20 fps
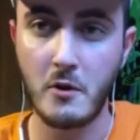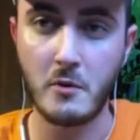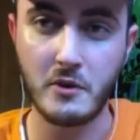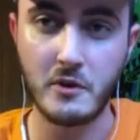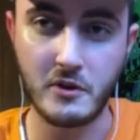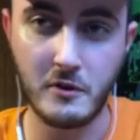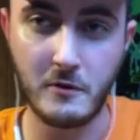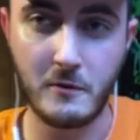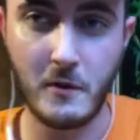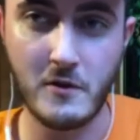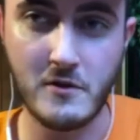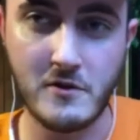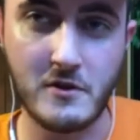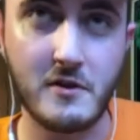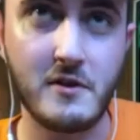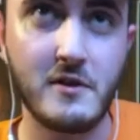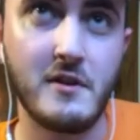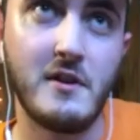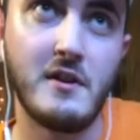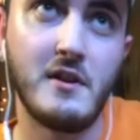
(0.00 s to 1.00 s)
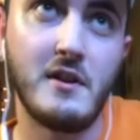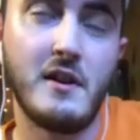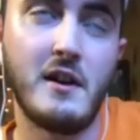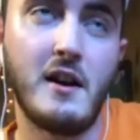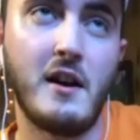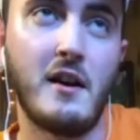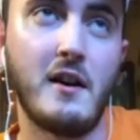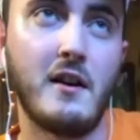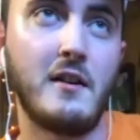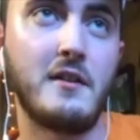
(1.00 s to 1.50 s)
was the first
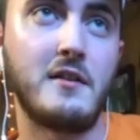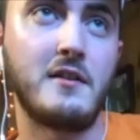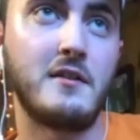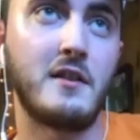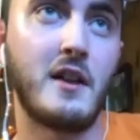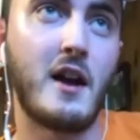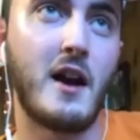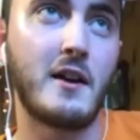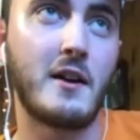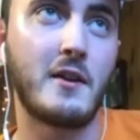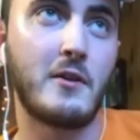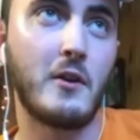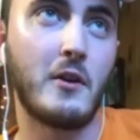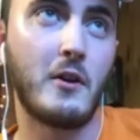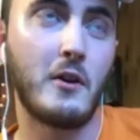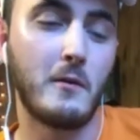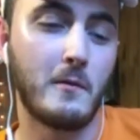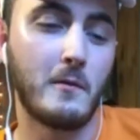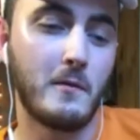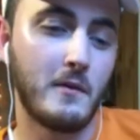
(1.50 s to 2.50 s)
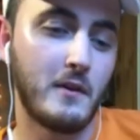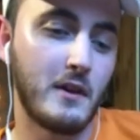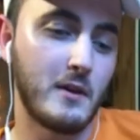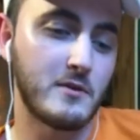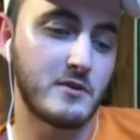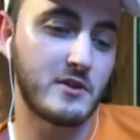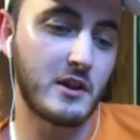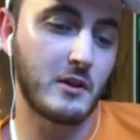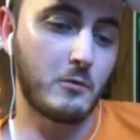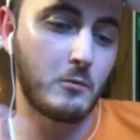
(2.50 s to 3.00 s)
line I thought of, and it
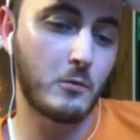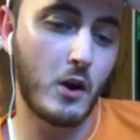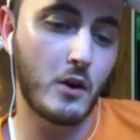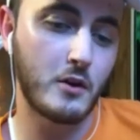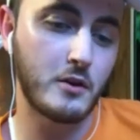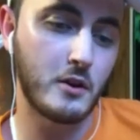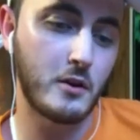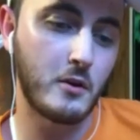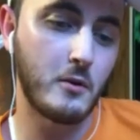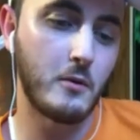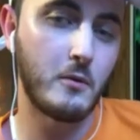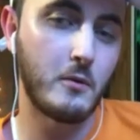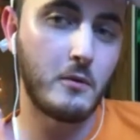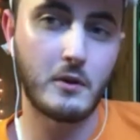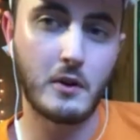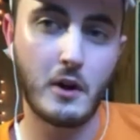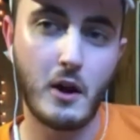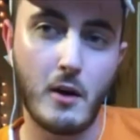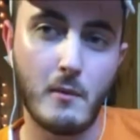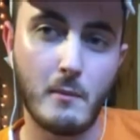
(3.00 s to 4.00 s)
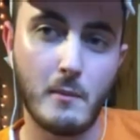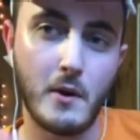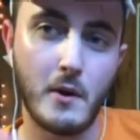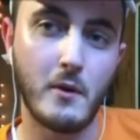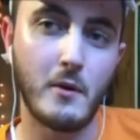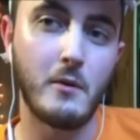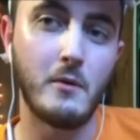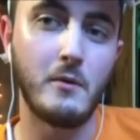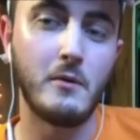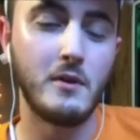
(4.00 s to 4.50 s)
was like Rondo
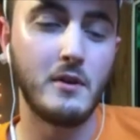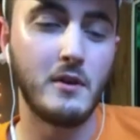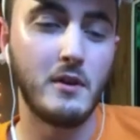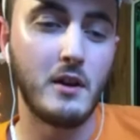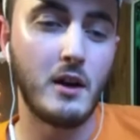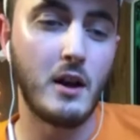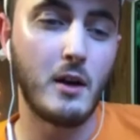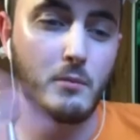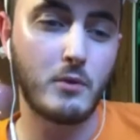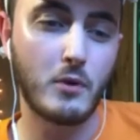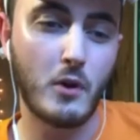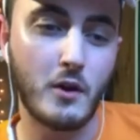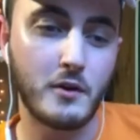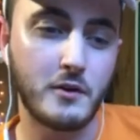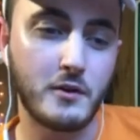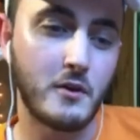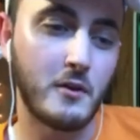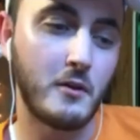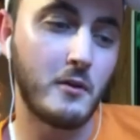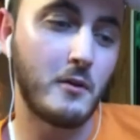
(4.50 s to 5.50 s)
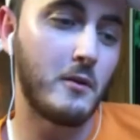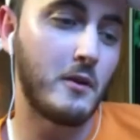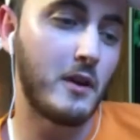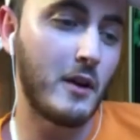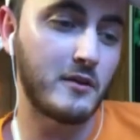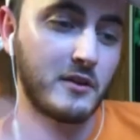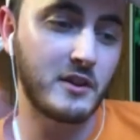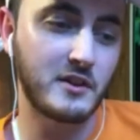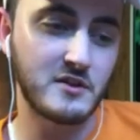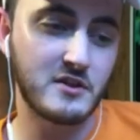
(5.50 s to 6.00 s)
combo pronto. I
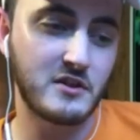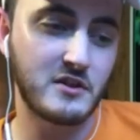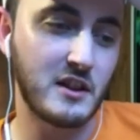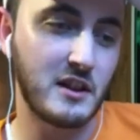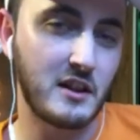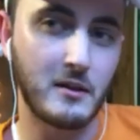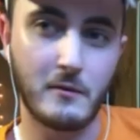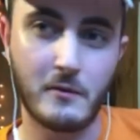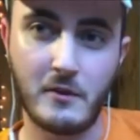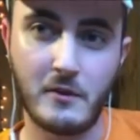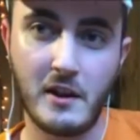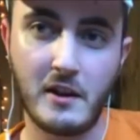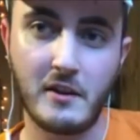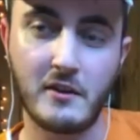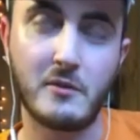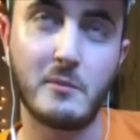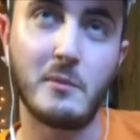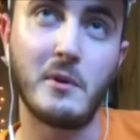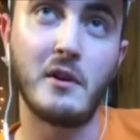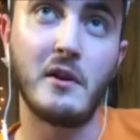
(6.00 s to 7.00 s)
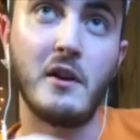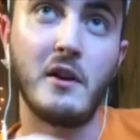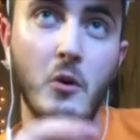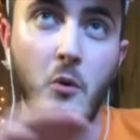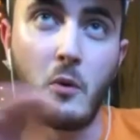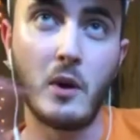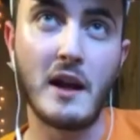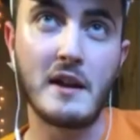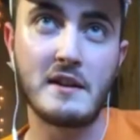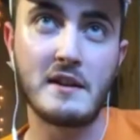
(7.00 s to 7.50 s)
was like just thinking of things, but
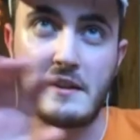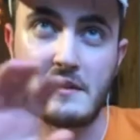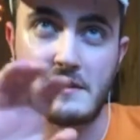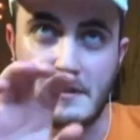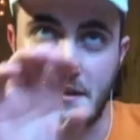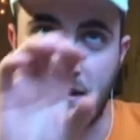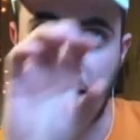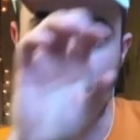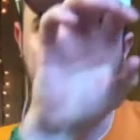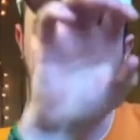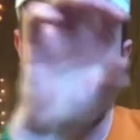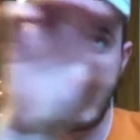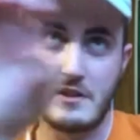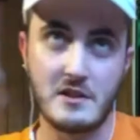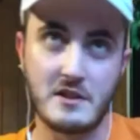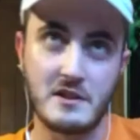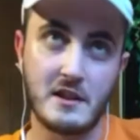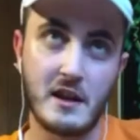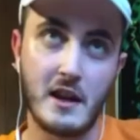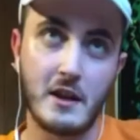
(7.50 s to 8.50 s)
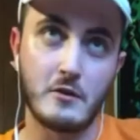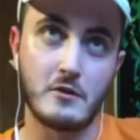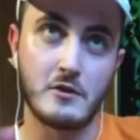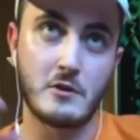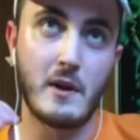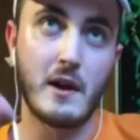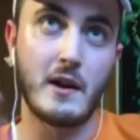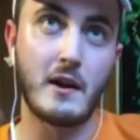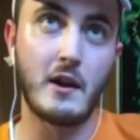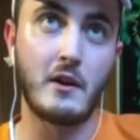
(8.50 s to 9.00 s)
what I did to like niche it together
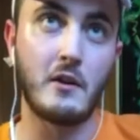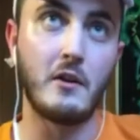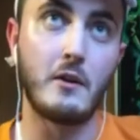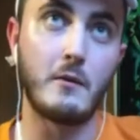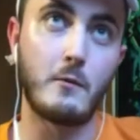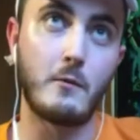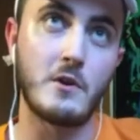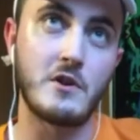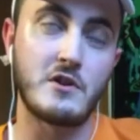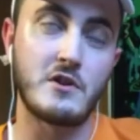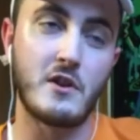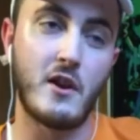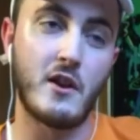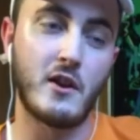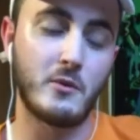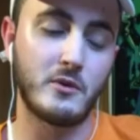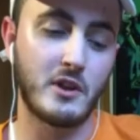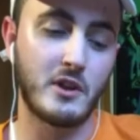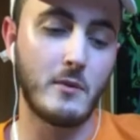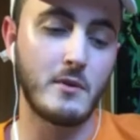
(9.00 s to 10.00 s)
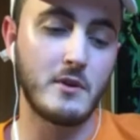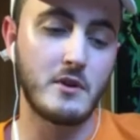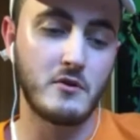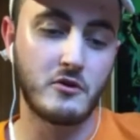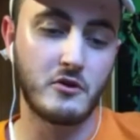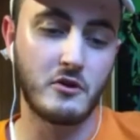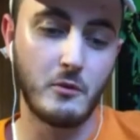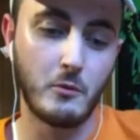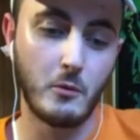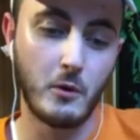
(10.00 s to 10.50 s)
until I got good at freestyling was I would
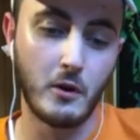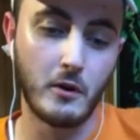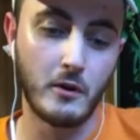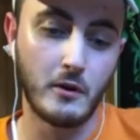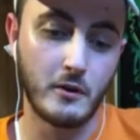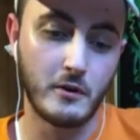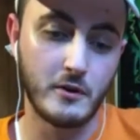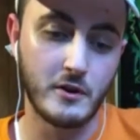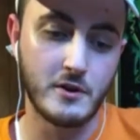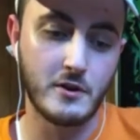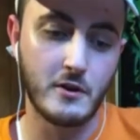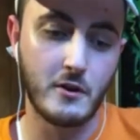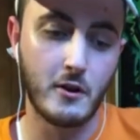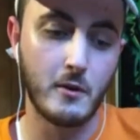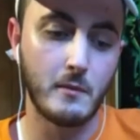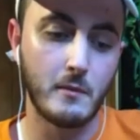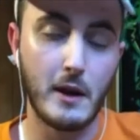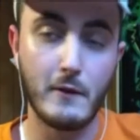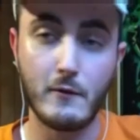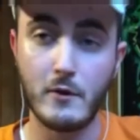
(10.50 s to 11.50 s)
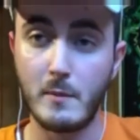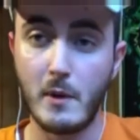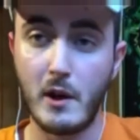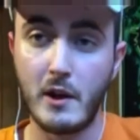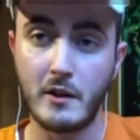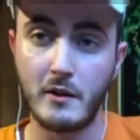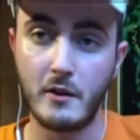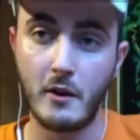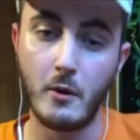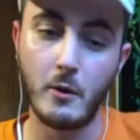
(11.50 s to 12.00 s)
use the word or the term
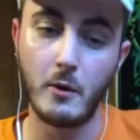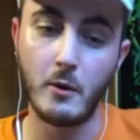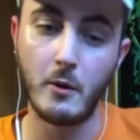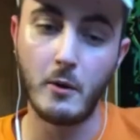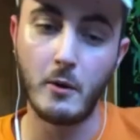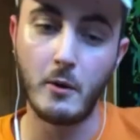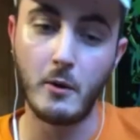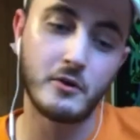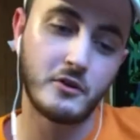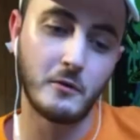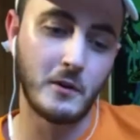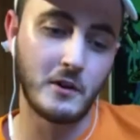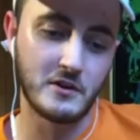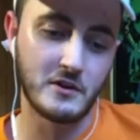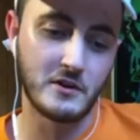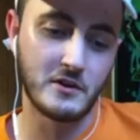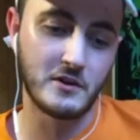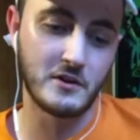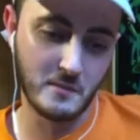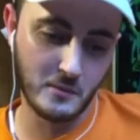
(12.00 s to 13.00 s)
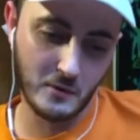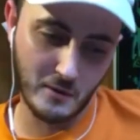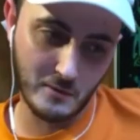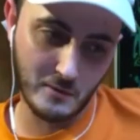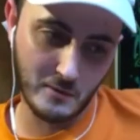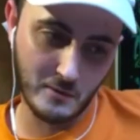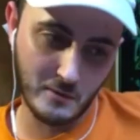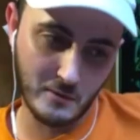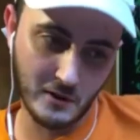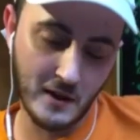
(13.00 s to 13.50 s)
everybody knows. So for example,
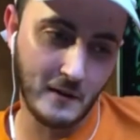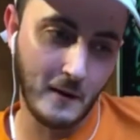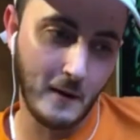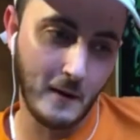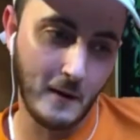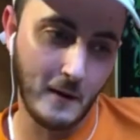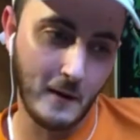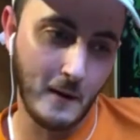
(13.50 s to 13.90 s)
I'd be like